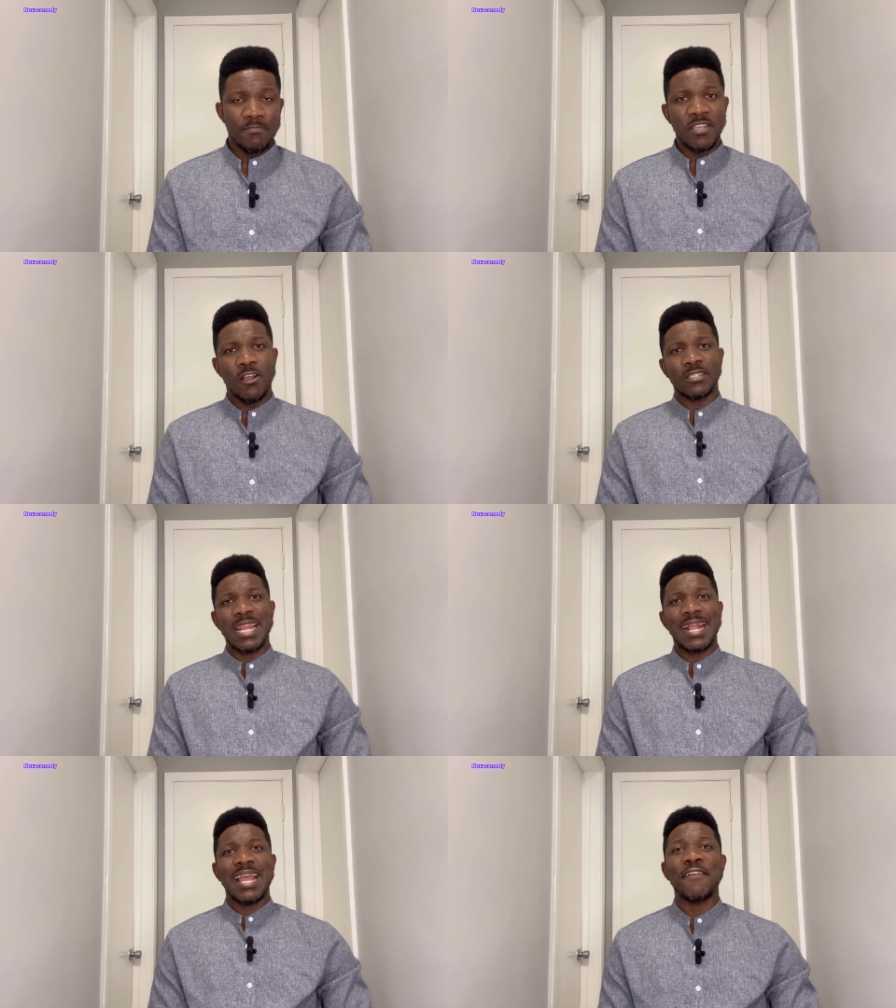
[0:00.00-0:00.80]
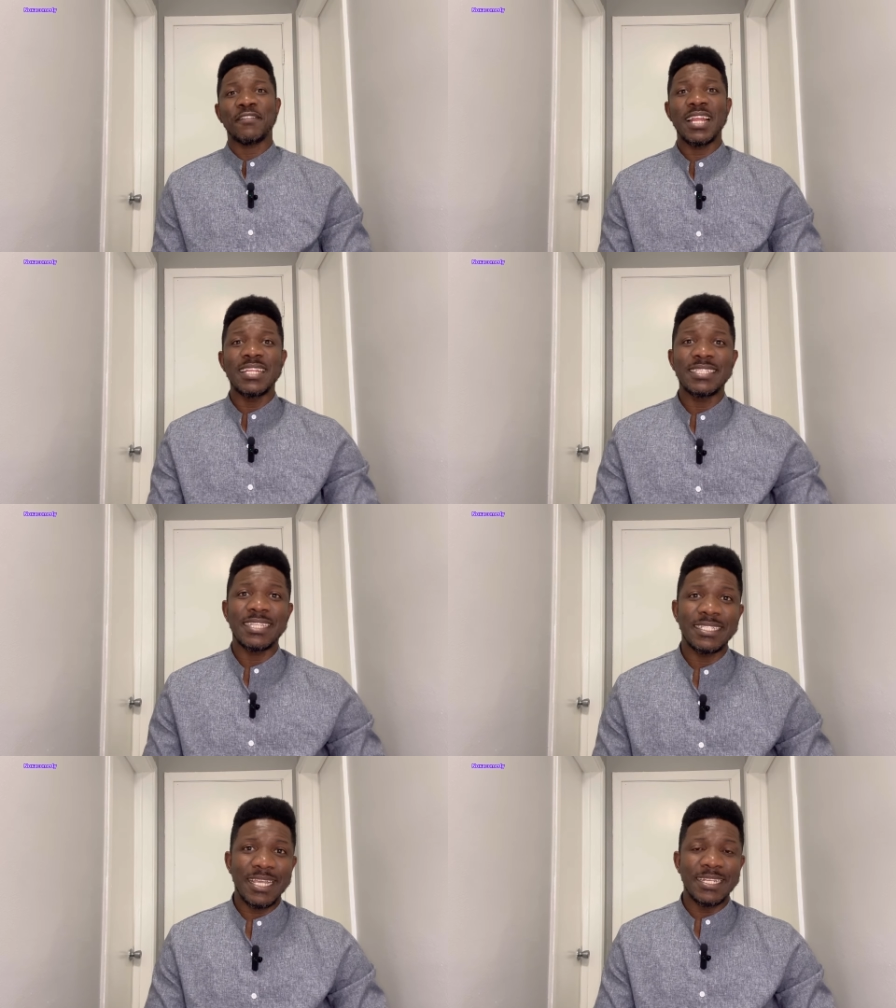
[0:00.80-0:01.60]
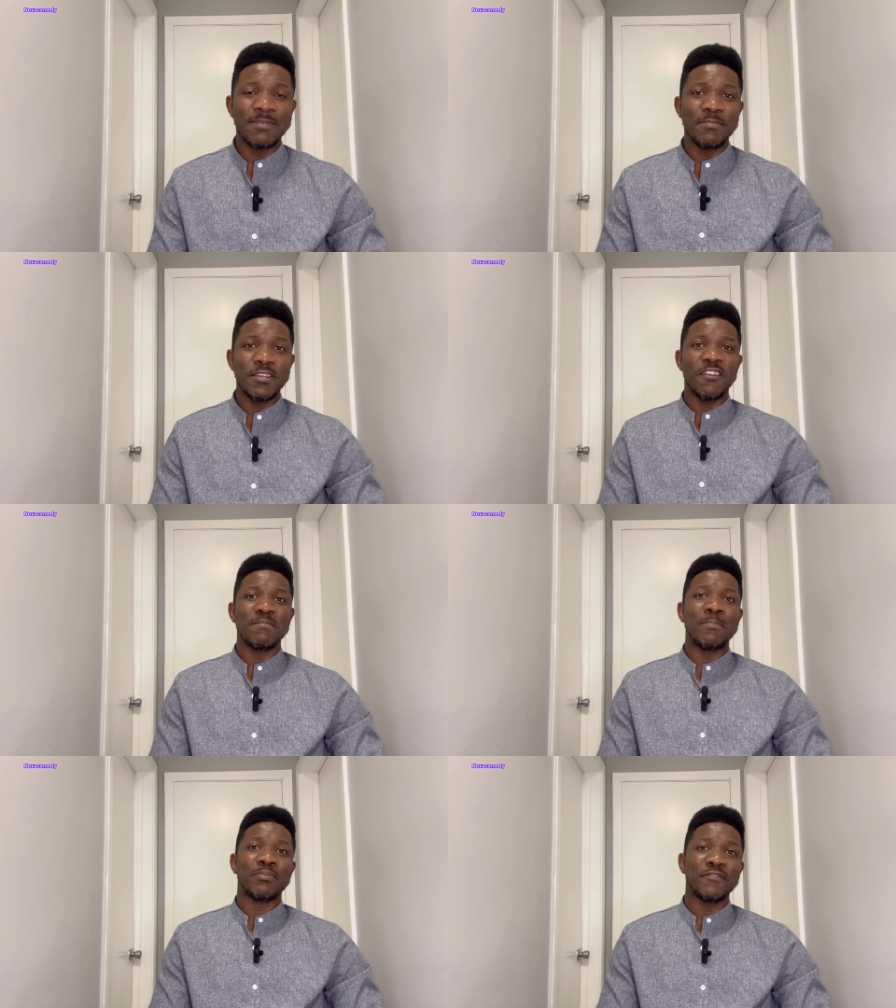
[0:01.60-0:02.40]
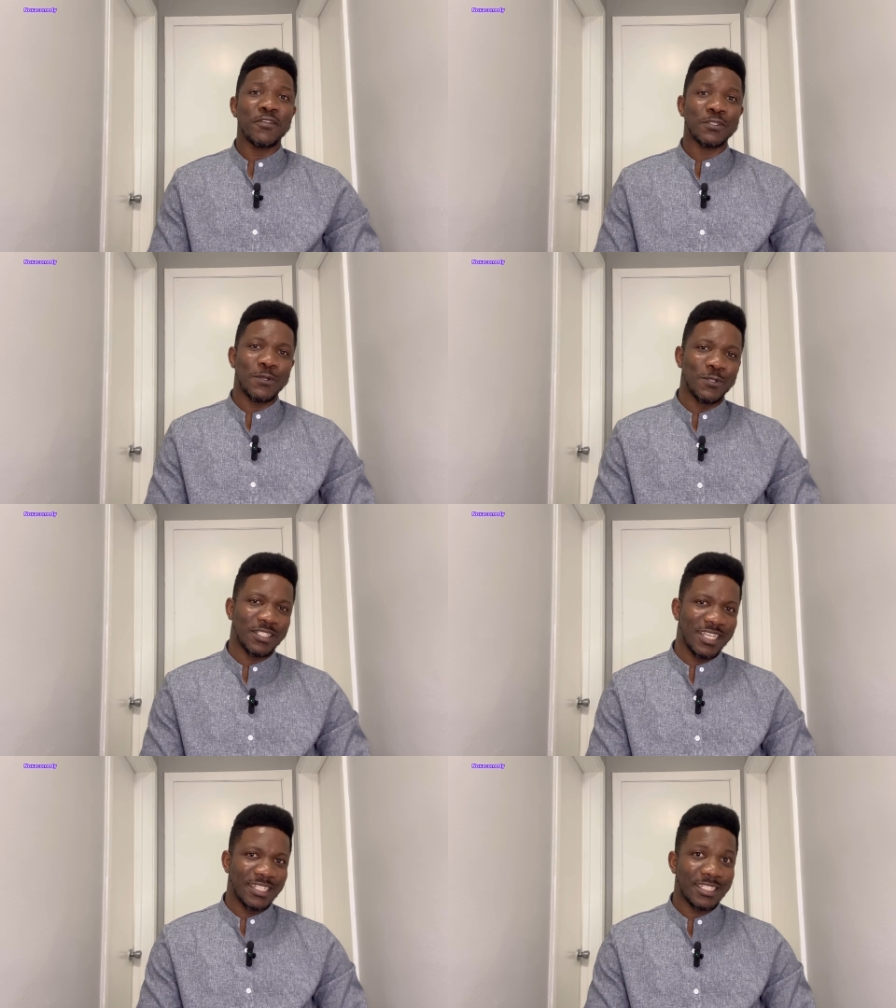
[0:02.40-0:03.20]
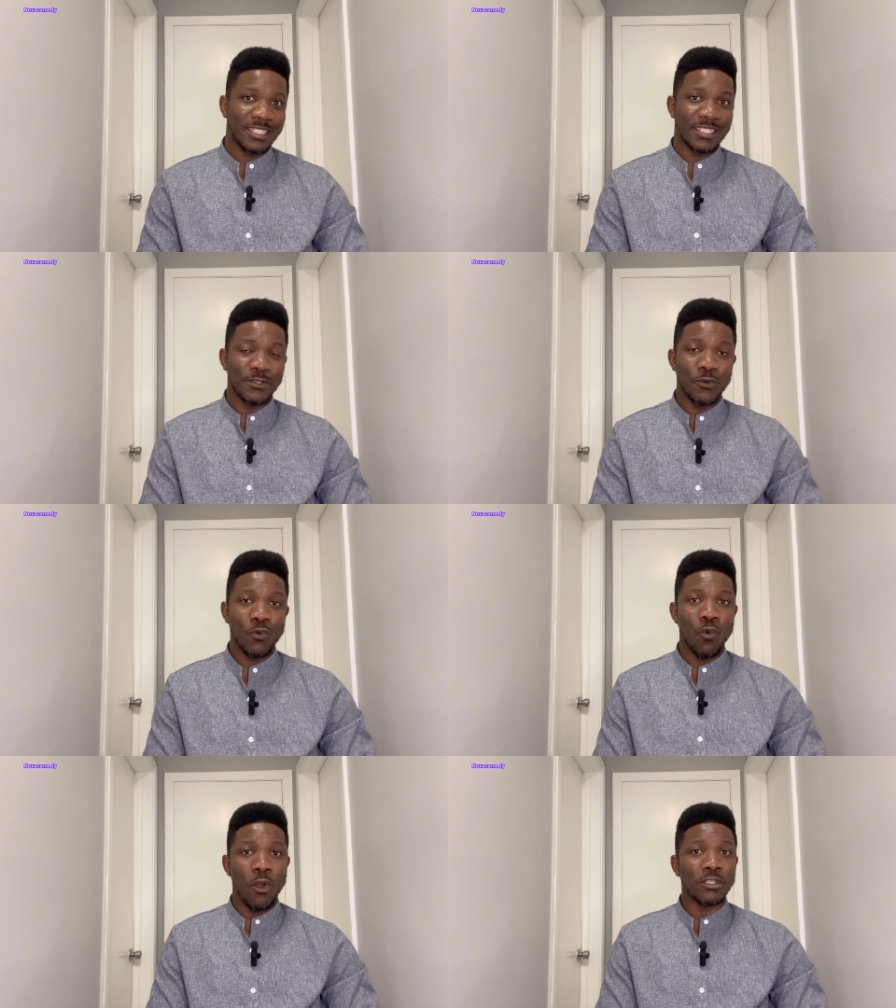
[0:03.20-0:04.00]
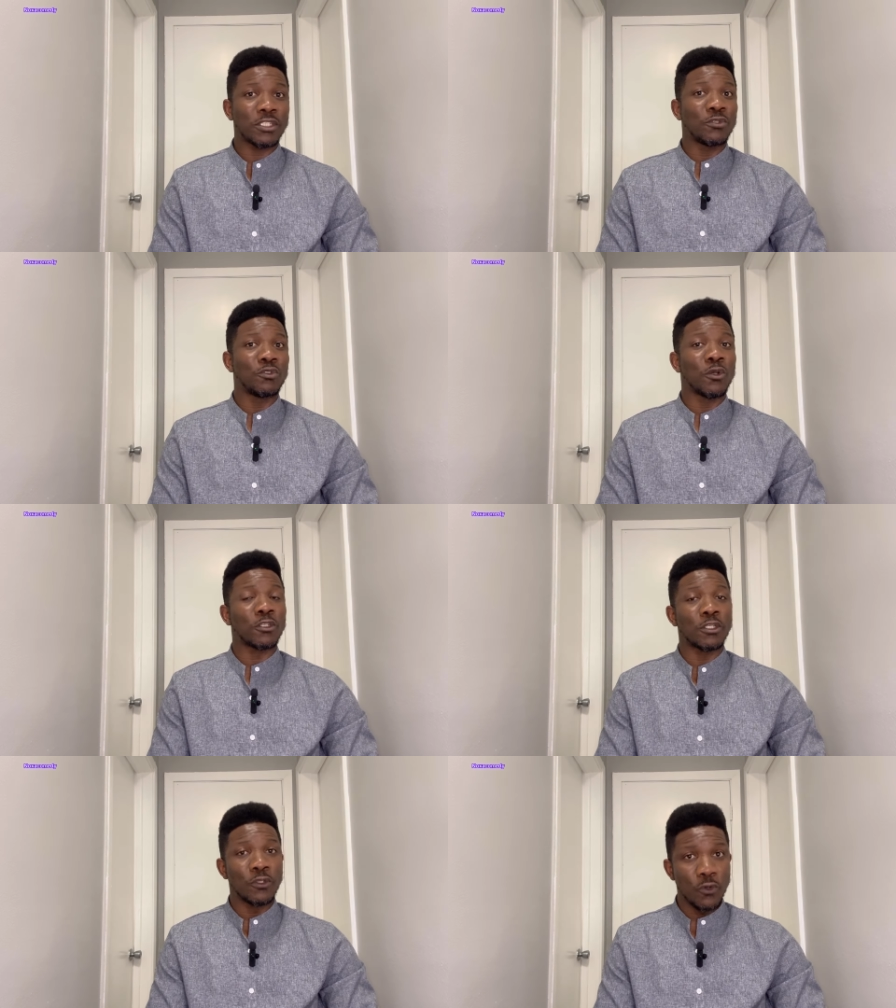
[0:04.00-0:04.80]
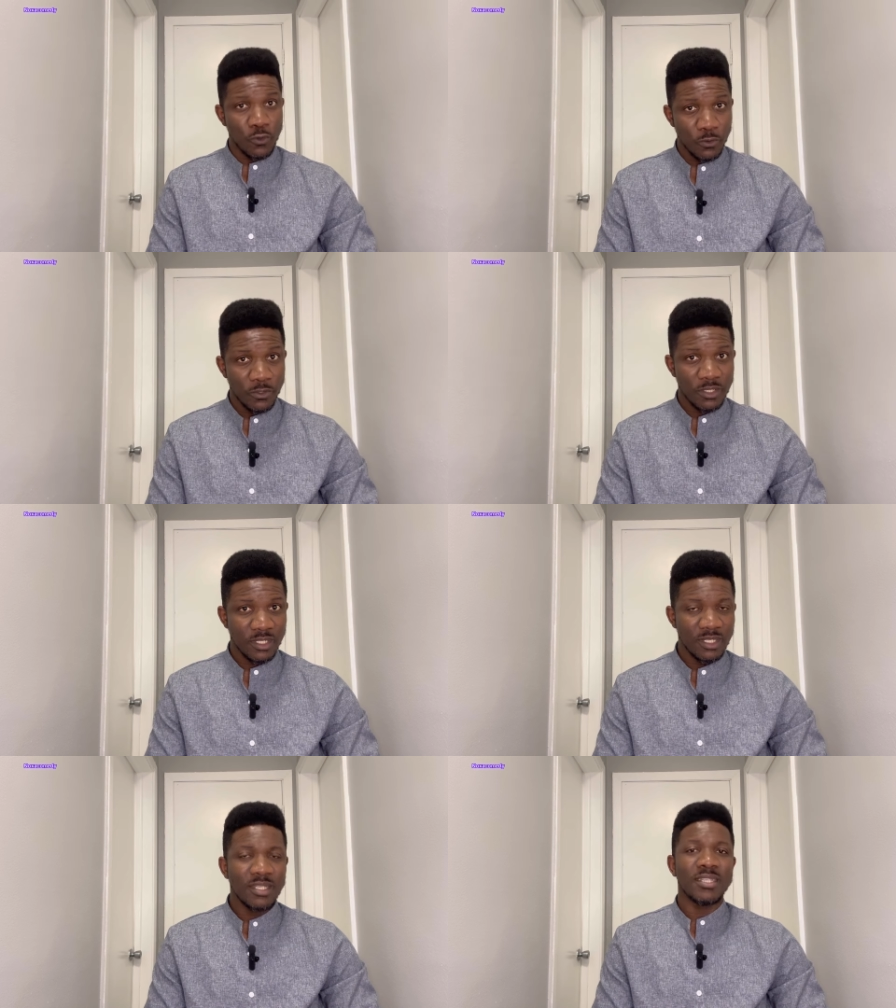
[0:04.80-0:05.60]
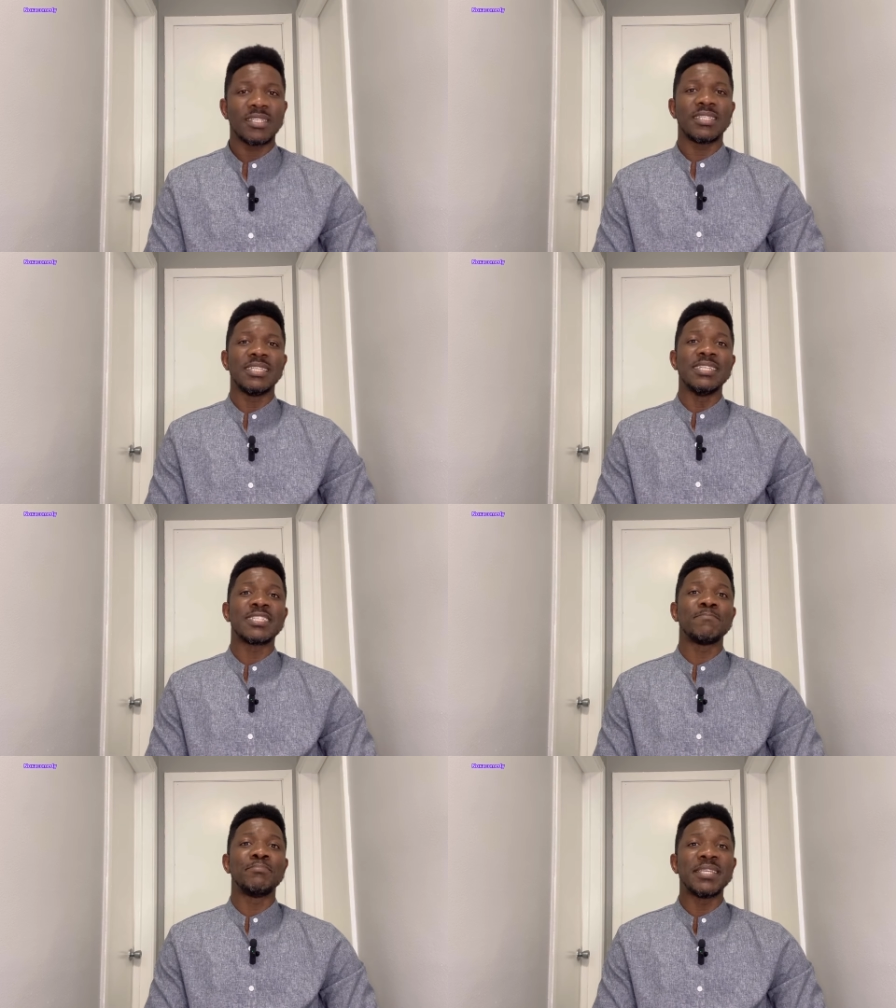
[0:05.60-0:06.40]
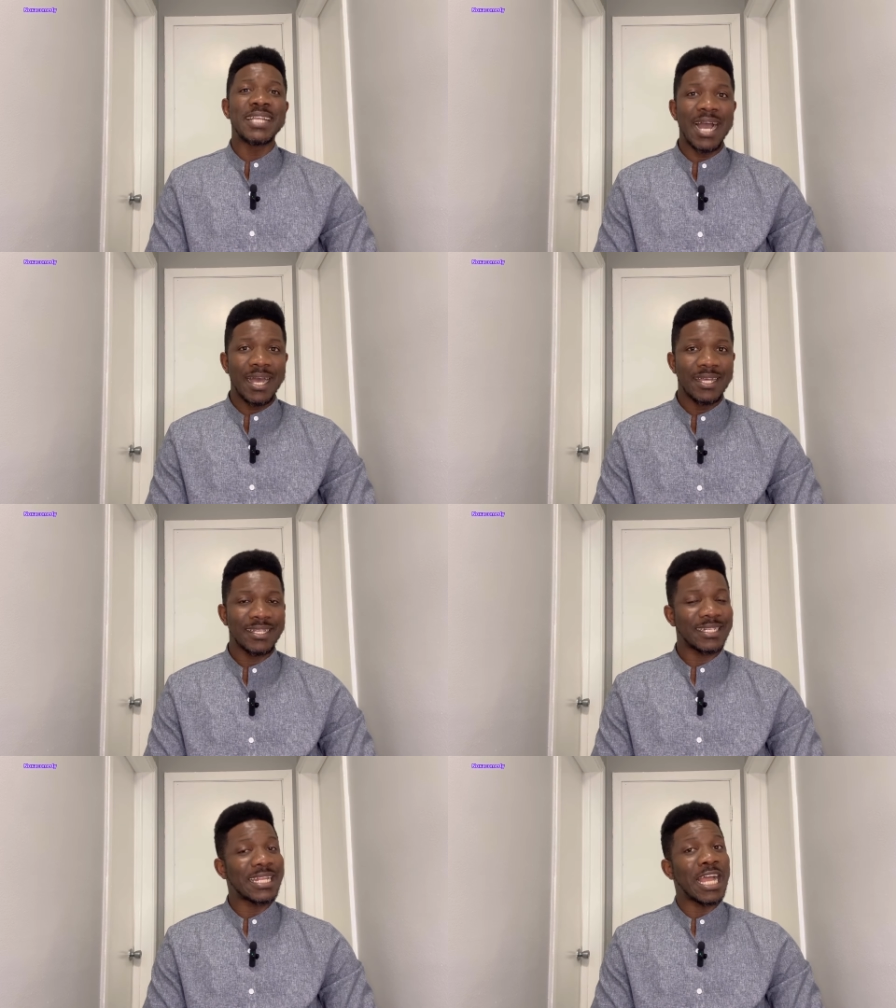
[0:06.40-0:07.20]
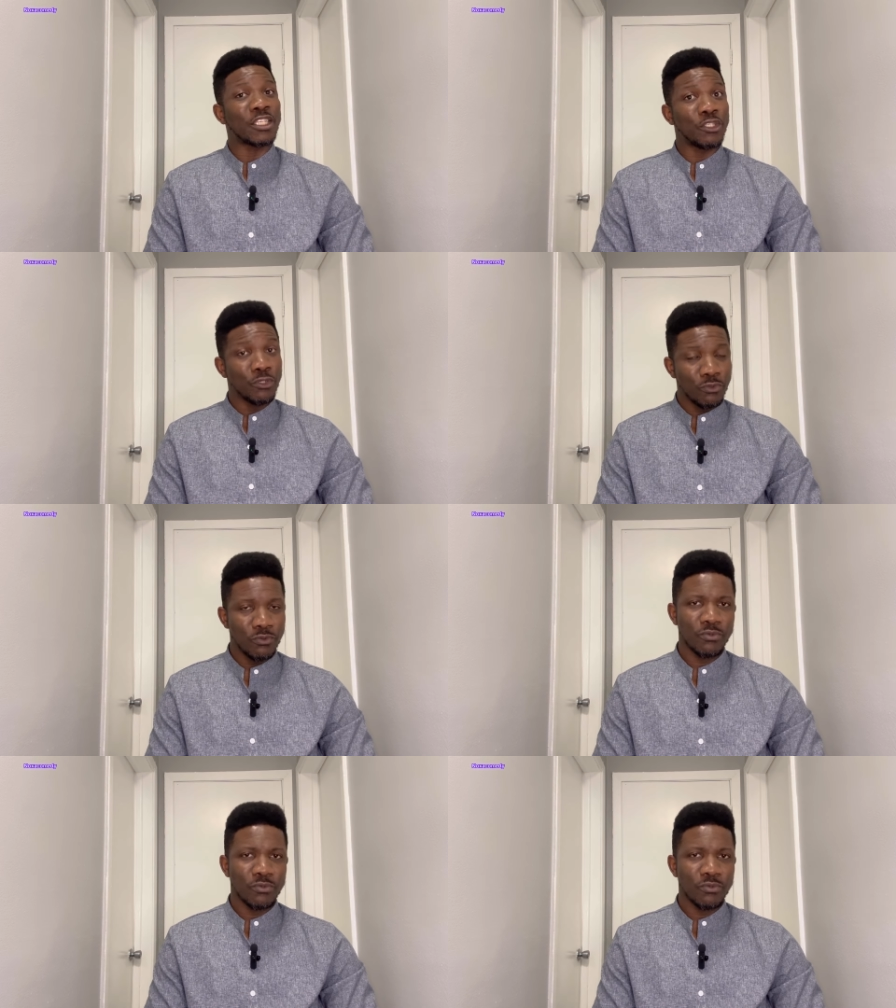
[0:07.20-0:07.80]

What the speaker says: Because like I have clearly stated in many of my previous contents, what you don't know is bigger than you.